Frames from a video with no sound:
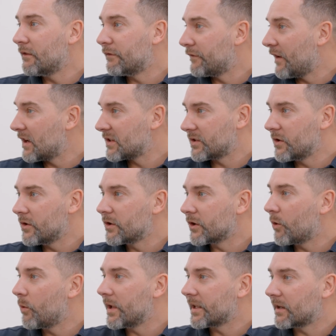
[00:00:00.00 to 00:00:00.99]
fast,
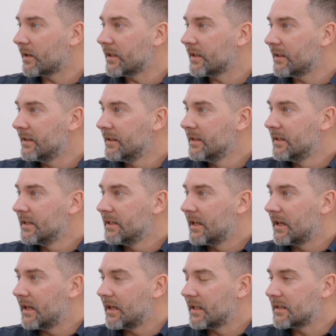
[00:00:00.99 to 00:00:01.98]
learn quickly.
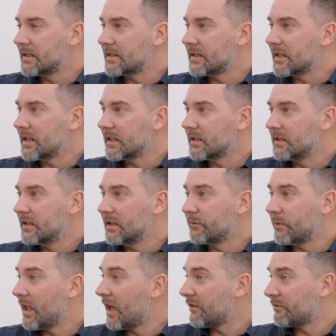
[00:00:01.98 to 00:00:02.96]
And
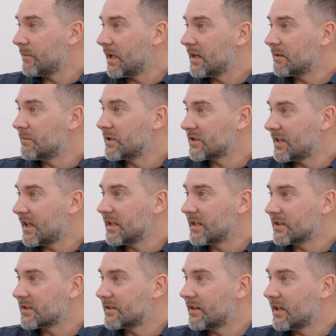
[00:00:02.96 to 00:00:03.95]
if we have made
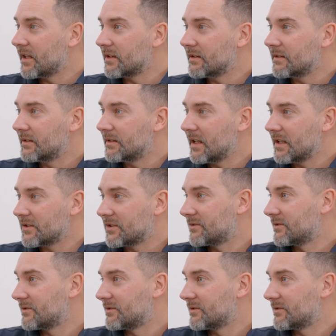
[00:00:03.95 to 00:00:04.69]
mistakes, then let's